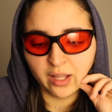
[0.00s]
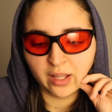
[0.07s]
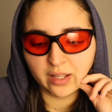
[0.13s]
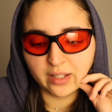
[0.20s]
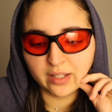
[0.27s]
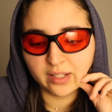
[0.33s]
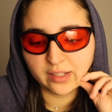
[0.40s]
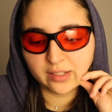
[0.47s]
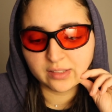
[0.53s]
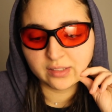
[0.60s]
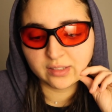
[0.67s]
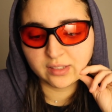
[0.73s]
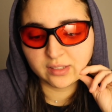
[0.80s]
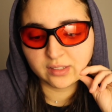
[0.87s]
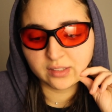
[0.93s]

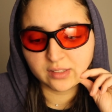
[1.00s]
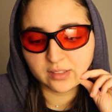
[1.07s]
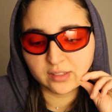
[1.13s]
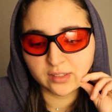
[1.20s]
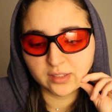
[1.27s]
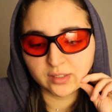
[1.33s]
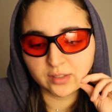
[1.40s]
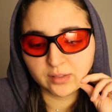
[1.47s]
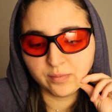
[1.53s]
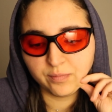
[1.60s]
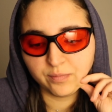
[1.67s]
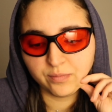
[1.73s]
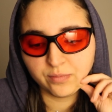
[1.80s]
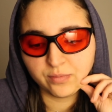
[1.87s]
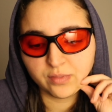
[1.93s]
And
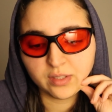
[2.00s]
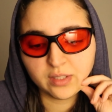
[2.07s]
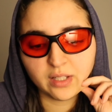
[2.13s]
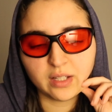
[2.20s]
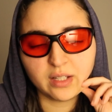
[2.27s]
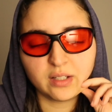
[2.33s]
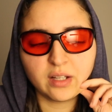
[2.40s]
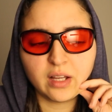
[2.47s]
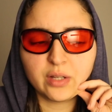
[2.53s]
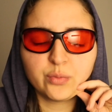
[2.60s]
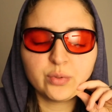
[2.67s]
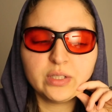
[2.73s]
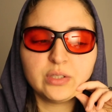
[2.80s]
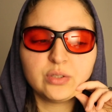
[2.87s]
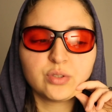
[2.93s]
yeah, I
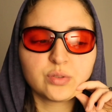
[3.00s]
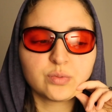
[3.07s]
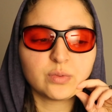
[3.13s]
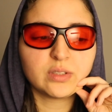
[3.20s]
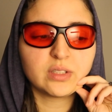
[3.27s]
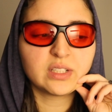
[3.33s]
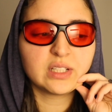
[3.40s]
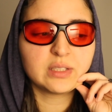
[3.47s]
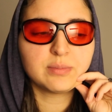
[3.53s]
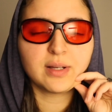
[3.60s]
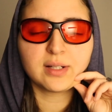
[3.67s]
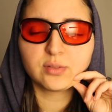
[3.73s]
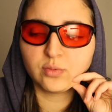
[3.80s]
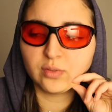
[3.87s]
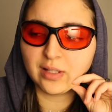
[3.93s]
really just want to get
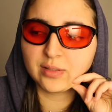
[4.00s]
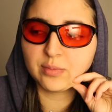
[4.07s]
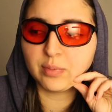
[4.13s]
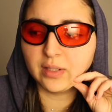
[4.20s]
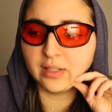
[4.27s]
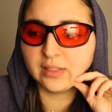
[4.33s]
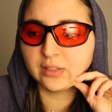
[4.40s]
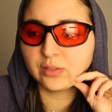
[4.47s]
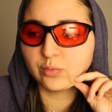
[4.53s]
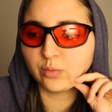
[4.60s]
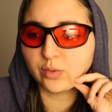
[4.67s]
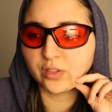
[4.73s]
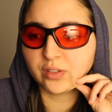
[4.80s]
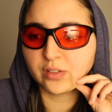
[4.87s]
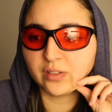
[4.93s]
back to that place
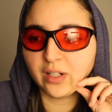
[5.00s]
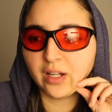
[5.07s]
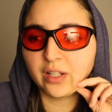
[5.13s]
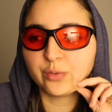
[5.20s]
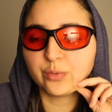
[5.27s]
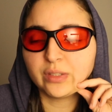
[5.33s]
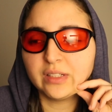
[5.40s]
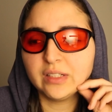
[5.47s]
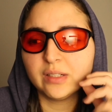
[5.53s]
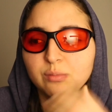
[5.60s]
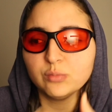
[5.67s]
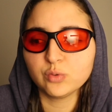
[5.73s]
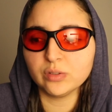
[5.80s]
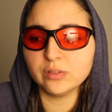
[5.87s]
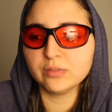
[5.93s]
where I really am
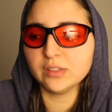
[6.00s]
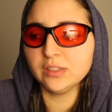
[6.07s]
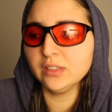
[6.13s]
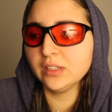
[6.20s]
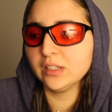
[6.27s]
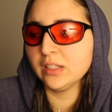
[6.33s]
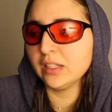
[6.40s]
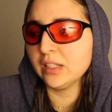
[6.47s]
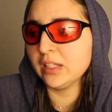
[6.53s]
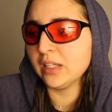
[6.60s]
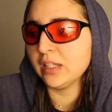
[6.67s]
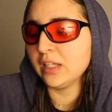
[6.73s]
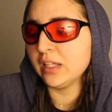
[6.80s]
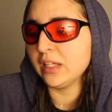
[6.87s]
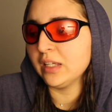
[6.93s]
driven.
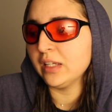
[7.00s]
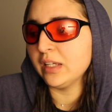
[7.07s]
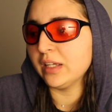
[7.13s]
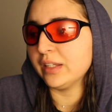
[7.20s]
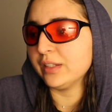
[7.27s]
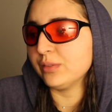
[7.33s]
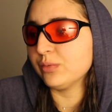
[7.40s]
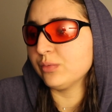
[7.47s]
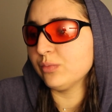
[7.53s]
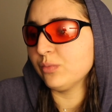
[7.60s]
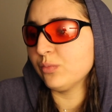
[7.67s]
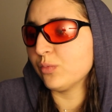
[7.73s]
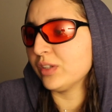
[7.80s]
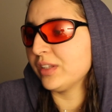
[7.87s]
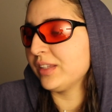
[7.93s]
And
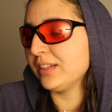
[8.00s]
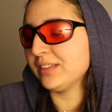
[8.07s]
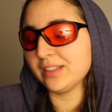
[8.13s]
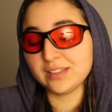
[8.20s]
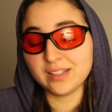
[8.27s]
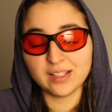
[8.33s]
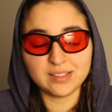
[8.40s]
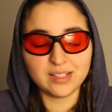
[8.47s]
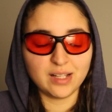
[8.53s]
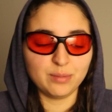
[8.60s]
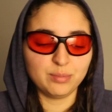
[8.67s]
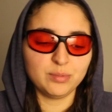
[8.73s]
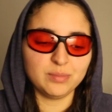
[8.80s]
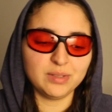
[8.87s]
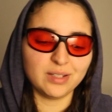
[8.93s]
one thing that has
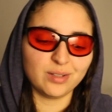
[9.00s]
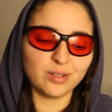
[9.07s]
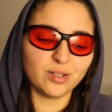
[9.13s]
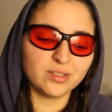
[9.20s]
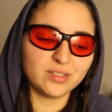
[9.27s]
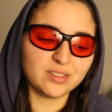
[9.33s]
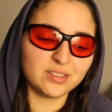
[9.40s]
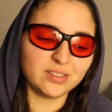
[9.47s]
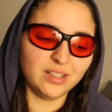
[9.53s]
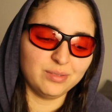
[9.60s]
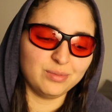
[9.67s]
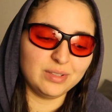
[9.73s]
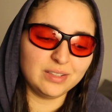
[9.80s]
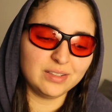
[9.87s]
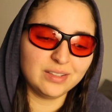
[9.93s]
helped me a lot, I
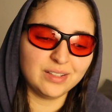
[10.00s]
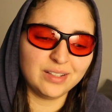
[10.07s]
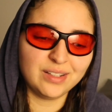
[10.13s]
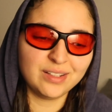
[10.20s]
mean,